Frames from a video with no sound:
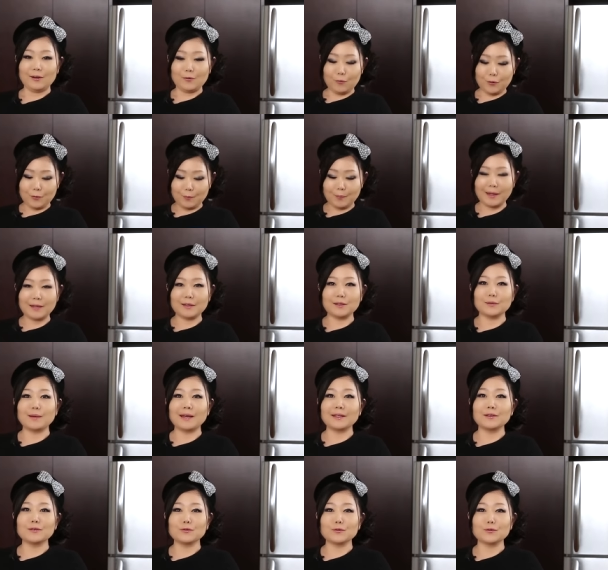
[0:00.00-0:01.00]
We made
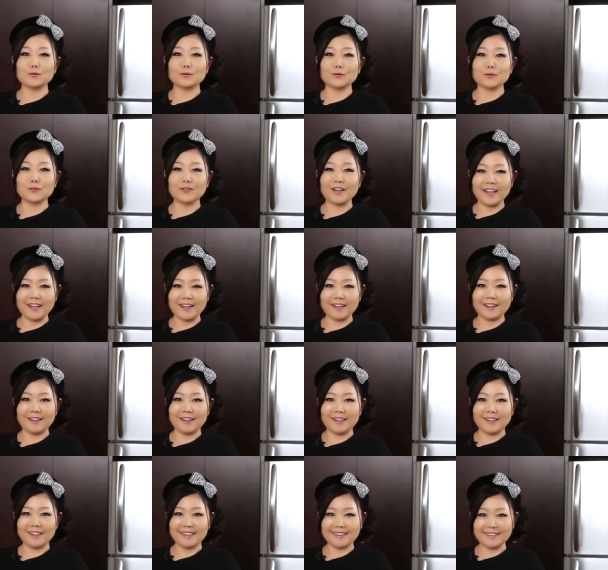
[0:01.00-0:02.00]
mandukuk today.
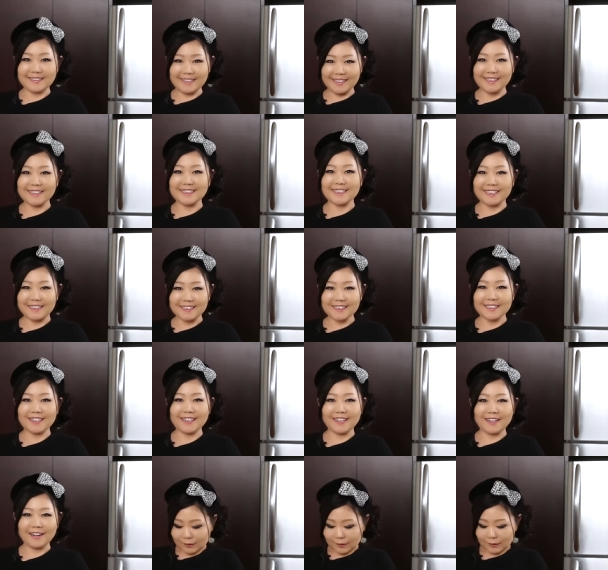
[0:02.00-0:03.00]
It's easy, isn't
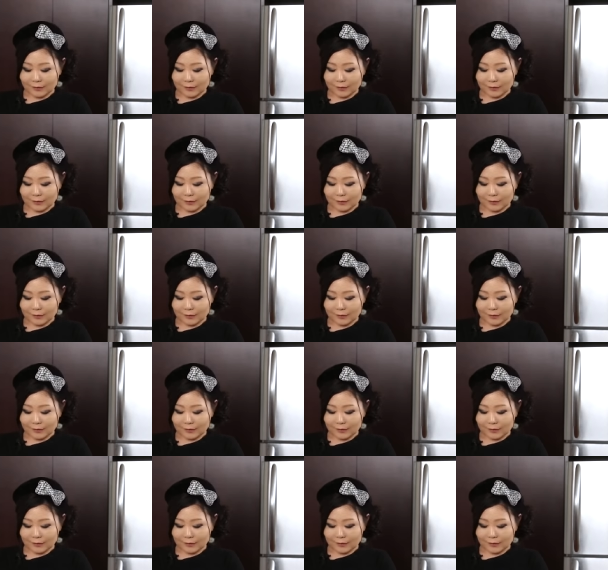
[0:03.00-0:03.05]
it?